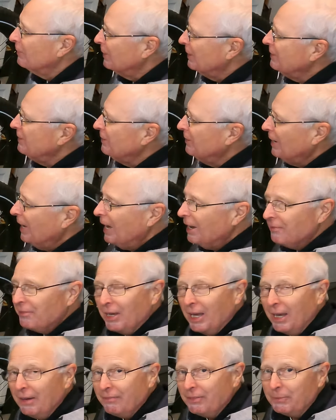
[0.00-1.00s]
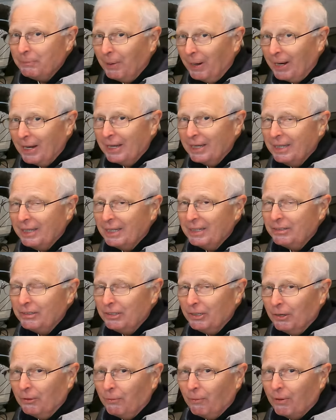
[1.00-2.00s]
when you have a heavy bike and
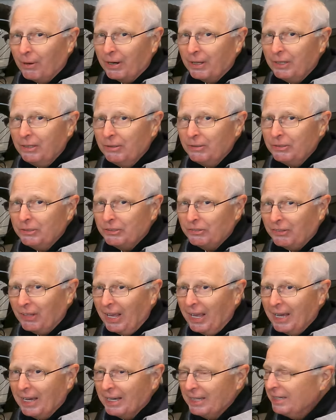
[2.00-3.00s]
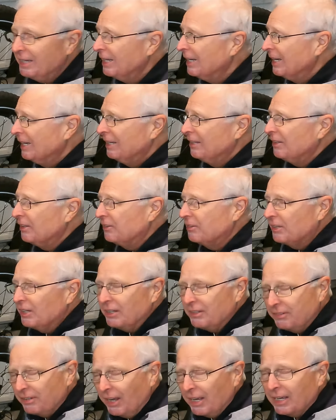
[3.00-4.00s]
you don't want a huge stand that's
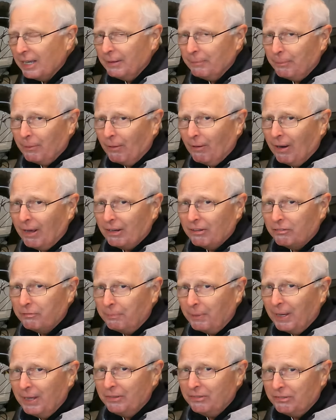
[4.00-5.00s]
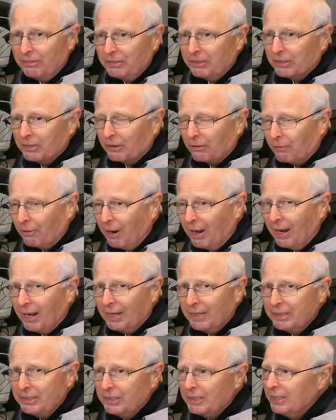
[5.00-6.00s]
going to take up a lot of space in your
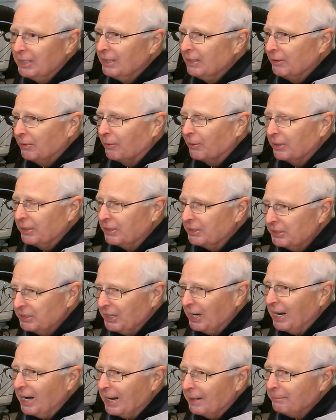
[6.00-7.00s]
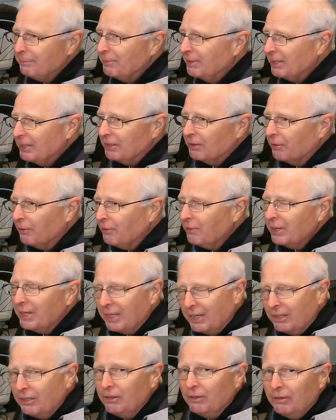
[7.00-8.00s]
garage or your shop that you're only
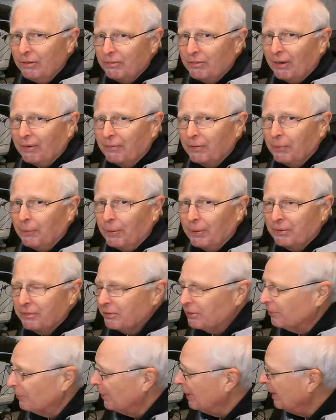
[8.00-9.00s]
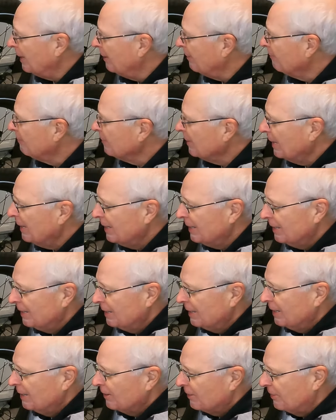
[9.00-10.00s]
going to use every once in a while.
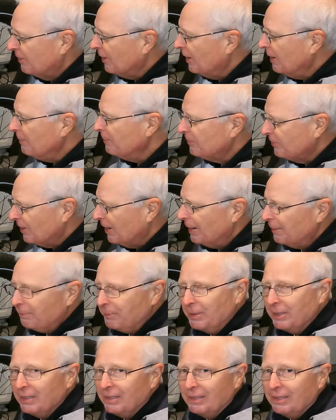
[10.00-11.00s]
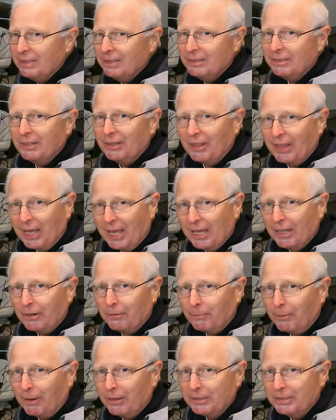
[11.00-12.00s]
Thumbs up to the
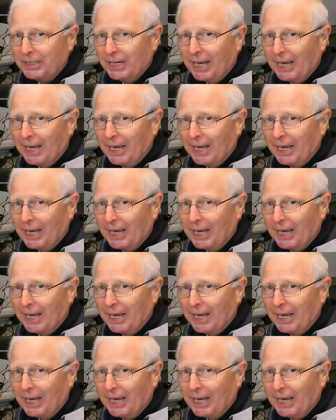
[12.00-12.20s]
handlebar